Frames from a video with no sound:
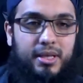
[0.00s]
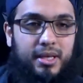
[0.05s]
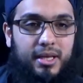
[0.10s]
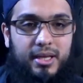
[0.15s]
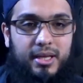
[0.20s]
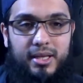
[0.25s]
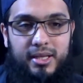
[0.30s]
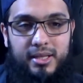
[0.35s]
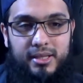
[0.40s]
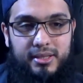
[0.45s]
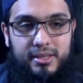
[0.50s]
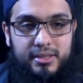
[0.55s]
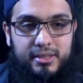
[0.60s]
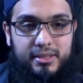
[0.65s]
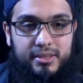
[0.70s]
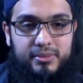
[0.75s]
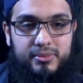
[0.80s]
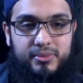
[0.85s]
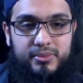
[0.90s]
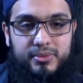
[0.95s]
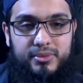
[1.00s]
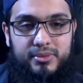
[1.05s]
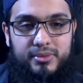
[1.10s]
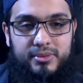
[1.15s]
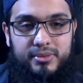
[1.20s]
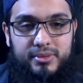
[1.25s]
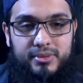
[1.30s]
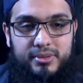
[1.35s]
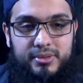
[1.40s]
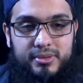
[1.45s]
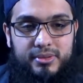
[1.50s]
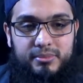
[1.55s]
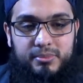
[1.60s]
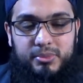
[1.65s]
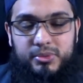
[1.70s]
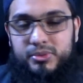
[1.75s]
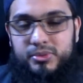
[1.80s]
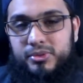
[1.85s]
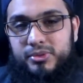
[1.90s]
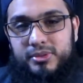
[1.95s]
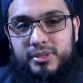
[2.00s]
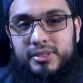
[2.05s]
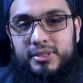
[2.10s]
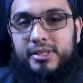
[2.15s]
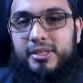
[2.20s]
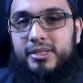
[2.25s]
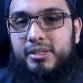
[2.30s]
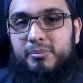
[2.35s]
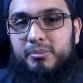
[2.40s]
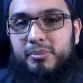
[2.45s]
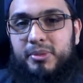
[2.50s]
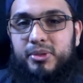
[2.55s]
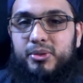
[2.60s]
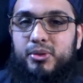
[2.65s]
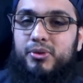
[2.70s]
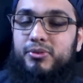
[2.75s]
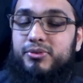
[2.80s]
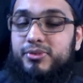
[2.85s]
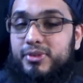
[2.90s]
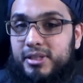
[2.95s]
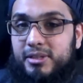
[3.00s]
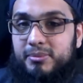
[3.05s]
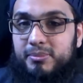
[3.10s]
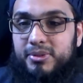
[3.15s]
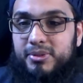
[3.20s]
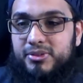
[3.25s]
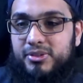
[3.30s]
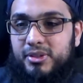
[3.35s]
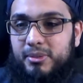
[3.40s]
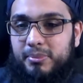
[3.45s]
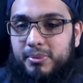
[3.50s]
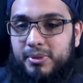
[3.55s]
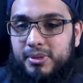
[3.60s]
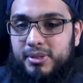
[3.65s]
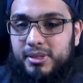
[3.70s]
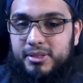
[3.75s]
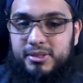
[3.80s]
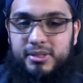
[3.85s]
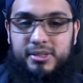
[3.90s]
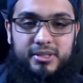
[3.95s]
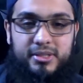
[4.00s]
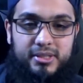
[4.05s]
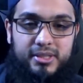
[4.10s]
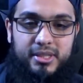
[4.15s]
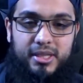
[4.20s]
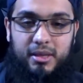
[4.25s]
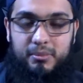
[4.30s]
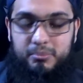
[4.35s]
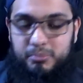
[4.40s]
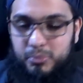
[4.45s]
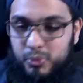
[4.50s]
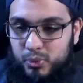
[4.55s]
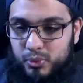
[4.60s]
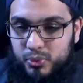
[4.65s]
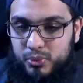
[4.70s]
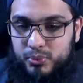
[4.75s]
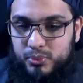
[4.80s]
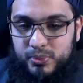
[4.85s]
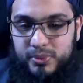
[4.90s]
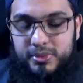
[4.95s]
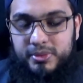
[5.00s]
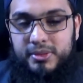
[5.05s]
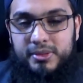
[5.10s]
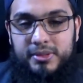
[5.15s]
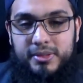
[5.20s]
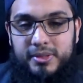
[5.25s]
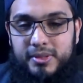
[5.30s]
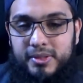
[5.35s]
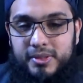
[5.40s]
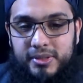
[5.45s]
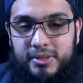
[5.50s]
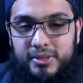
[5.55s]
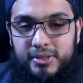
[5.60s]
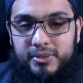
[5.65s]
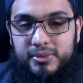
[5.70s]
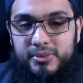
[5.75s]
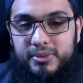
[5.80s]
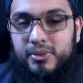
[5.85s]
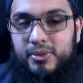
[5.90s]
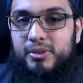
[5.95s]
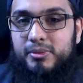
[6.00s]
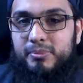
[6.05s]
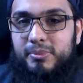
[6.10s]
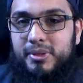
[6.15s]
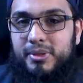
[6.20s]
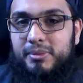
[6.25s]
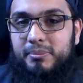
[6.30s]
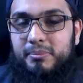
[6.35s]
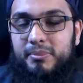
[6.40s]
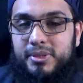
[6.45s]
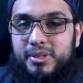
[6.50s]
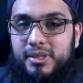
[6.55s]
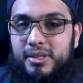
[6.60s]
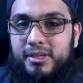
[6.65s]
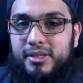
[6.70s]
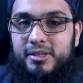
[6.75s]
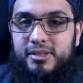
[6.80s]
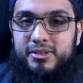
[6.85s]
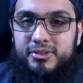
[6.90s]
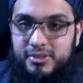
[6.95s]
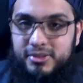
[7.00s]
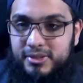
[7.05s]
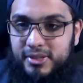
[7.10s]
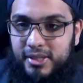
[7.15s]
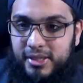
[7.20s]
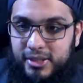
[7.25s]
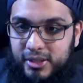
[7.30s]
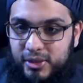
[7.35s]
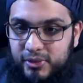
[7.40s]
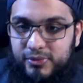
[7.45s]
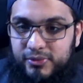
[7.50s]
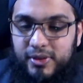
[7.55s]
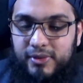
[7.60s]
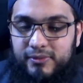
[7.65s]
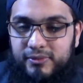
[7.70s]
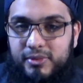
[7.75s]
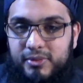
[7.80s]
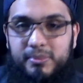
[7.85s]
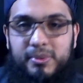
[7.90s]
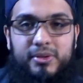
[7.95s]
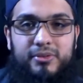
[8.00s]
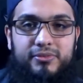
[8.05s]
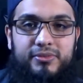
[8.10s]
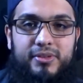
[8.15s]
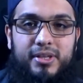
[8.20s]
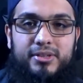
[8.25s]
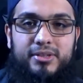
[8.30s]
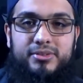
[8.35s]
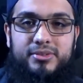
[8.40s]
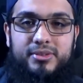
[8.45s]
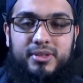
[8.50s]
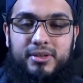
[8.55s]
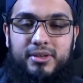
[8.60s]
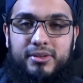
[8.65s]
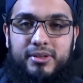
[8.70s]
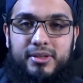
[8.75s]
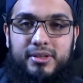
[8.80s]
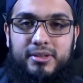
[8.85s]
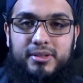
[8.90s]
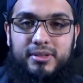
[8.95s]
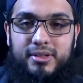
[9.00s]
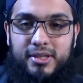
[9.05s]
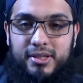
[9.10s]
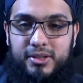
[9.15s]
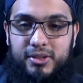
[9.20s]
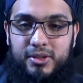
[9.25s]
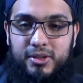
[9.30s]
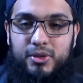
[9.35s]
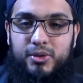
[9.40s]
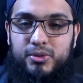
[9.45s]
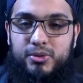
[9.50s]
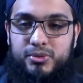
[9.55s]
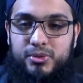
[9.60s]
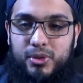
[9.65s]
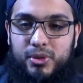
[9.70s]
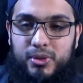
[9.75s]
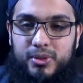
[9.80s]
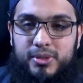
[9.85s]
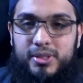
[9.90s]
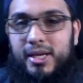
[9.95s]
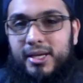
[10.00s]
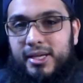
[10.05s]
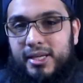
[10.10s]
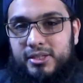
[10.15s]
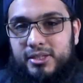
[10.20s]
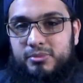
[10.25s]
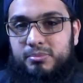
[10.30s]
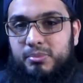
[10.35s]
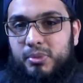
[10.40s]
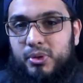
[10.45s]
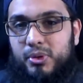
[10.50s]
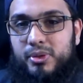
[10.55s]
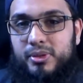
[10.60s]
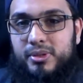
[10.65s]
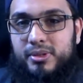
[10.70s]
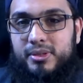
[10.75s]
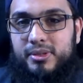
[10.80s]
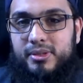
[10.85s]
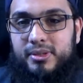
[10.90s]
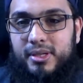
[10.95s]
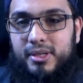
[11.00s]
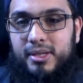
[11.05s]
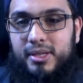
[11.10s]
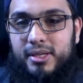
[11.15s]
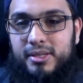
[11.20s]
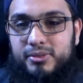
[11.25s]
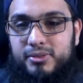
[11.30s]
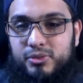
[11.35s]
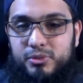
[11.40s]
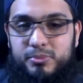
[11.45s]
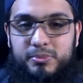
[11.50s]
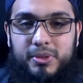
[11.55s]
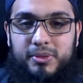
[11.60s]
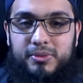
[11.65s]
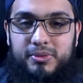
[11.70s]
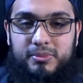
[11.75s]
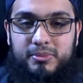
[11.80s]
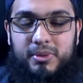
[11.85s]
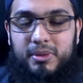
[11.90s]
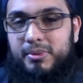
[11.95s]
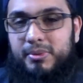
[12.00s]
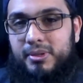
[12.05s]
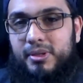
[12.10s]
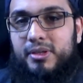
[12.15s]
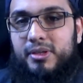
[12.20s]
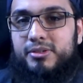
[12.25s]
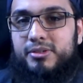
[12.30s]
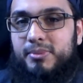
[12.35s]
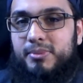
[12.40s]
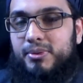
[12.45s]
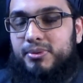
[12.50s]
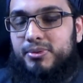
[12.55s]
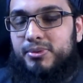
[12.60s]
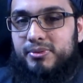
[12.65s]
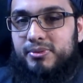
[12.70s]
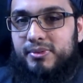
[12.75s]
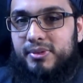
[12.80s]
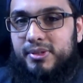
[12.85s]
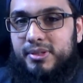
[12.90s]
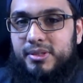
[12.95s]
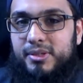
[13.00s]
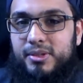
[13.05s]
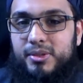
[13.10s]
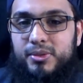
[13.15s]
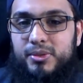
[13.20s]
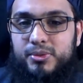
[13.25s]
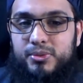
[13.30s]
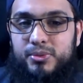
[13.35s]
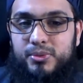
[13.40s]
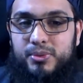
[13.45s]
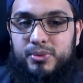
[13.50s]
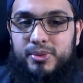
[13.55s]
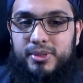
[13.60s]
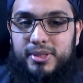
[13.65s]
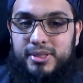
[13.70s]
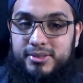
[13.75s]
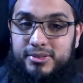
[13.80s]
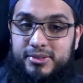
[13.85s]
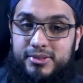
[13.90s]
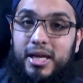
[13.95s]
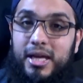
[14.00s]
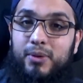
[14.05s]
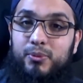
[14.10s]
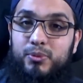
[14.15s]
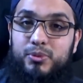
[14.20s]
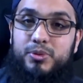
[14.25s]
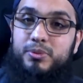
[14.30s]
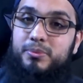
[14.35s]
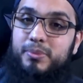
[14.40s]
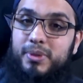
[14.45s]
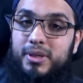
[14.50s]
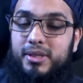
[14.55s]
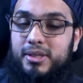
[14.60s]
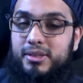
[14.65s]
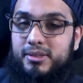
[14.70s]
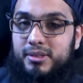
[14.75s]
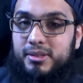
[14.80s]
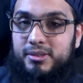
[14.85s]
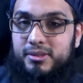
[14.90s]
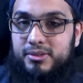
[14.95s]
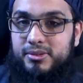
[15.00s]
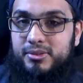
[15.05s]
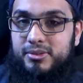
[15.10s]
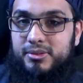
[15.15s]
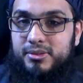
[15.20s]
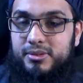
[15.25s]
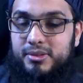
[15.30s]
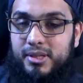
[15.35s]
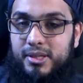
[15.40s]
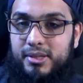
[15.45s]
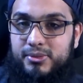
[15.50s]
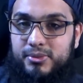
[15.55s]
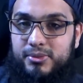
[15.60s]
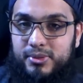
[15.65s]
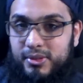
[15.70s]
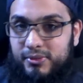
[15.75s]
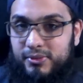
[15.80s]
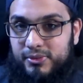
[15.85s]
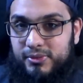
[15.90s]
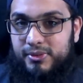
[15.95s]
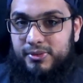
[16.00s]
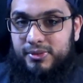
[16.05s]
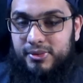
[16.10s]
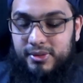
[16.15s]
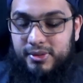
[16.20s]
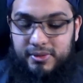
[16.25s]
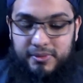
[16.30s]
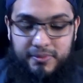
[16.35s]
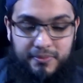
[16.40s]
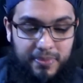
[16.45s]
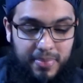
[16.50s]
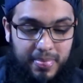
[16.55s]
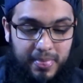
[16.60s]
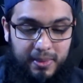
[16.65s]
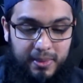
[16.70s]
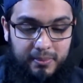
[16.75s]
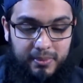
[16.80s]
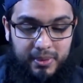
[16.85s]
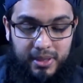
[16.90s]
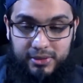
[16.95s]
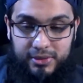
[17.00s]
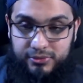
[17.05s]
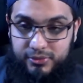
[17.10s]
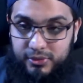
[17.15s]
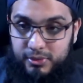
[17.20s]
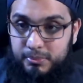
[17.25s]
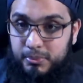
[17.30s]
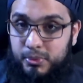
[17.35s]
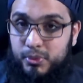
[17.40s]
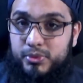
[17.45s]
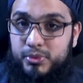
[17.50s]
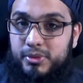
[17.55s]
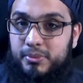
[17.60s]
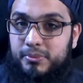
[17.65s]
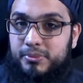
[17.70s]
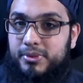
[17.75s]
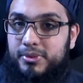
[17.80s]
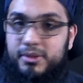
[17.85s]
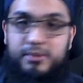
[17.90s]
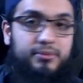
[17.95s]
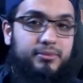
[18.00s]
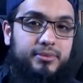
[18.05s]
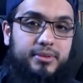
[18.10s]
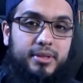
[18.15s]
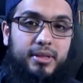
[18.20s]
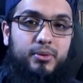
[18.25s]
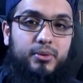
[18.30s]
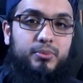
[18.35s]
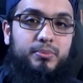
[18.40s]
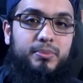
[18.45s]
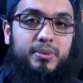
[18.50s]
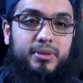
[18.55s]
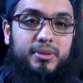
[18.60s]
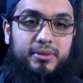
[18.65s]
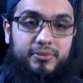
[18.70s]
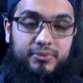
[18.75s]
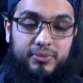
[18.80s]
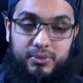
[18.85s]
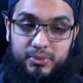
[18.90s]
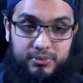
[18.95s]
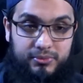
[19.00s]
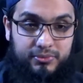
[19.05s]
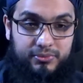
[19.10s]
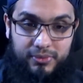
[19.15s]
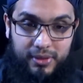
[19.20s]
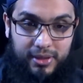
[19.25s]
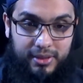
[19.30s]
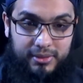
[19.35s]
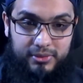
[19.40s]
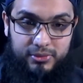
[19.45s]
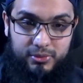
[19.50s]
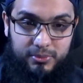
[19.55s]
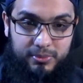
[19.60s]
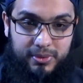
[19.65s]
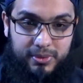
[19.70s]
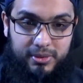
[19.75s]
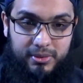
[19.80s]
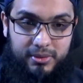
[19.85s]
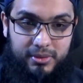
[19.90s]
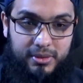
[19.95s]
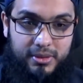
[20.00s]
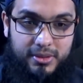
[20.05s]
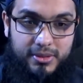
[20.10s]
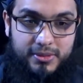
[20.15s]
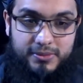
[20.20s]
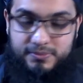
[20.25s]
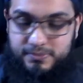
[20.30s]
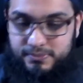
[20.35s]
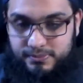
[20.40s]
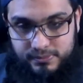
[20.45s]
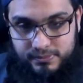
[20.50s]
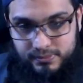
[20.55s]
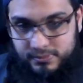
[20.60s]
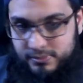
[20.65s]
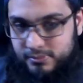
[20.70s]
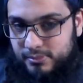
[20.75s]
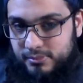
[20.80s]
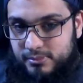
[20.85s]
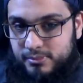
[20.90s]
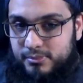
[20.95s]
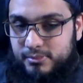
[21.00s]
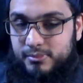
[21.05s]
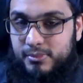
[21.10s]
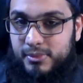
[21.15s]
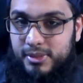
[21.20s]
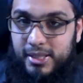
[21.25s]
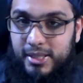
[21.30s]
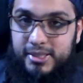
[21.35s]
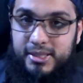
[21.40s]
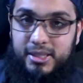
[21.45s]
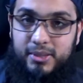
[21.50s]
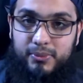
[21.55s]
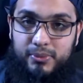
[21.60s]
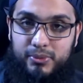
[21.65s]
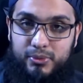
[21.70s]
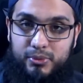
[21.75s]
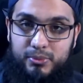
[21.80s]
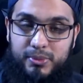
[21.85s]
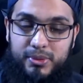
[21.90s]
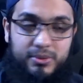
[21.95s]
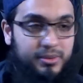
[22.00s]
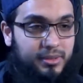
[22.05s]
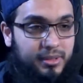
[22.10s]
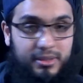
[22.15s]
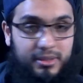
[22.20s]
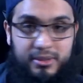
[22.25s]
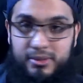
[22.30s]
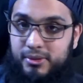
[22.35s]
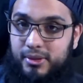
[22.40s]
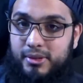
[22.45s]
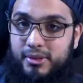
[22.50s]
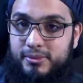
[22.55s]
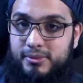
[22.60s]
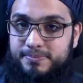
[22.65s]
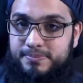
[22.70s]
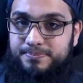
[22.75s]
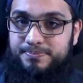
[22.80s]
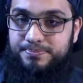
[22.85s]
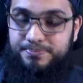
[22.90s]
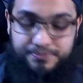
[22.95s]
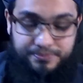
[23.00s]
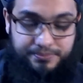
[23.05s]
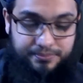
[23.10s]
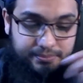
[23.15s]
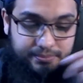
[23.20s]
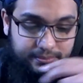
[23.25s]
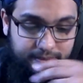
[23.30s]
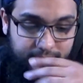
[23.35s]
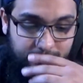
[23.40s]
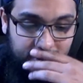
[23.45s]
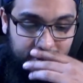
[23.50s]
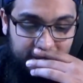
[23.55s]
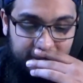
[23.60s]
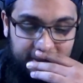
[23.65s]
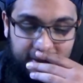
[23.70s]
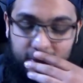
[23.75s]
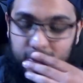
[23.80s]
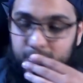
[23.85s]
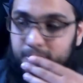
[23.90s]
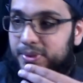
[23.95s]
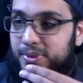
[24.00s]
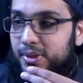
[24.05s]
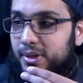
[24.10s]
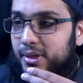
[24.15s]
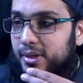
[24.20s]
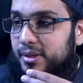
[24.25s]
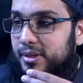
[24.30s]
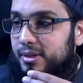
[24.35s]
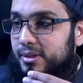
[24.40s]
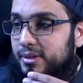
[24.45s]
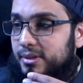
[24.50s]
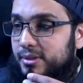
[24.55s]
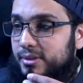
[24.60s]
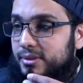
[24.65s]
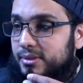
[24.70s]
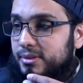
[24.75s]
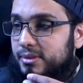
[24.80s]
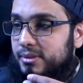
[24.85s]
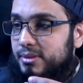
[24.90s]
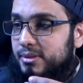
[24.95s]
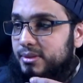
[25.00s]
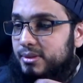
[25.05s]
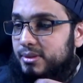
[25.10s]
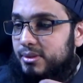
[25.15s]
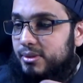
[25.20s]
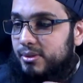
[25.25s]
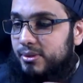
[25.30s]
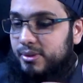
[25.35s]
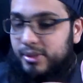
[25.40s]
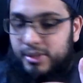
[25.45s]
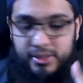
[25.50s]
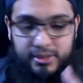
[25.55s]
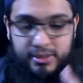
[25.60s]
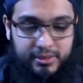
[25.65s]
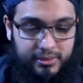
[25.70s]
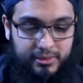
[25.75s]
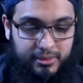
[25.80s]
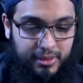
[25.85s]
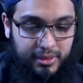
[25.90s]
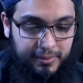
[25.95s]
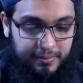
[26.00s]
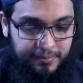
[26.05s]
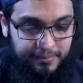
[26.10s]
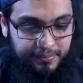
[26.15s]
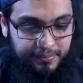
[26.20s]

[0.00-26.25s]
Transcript: and the butchers, they'll take the meat off, sell the meat separately, and then you're going to get bones with they're not going to be meticulous in taking off every bit of flesh, are they? Right? So all that gets boiled, right? And sometimes there might be large amounts of it, so it's that which will make it najis, right? So therefore the thing. But as for the bones themselves, they would be, if you could find something like that with no meat on it, great, that would be tahir. Okay, great.